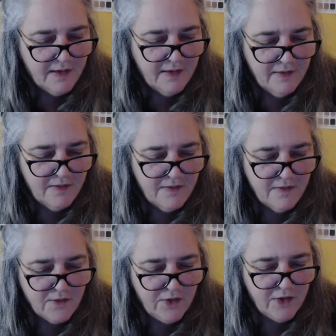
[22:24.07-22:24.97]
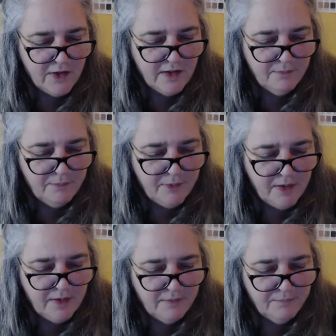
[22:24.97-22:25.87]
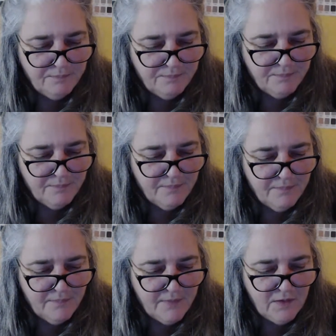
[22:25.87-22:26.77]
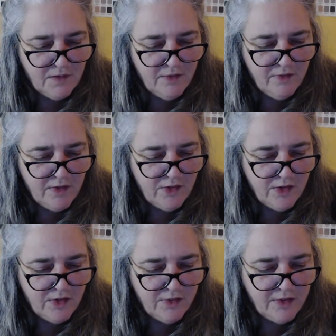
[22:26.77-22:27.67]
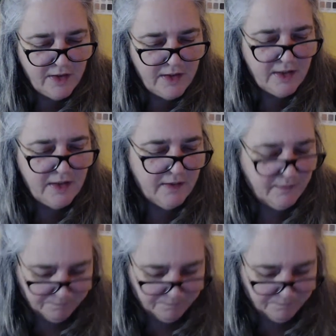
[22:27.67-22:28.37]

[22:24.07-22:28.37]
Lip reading: This is crooked, but it'll give you a general idea.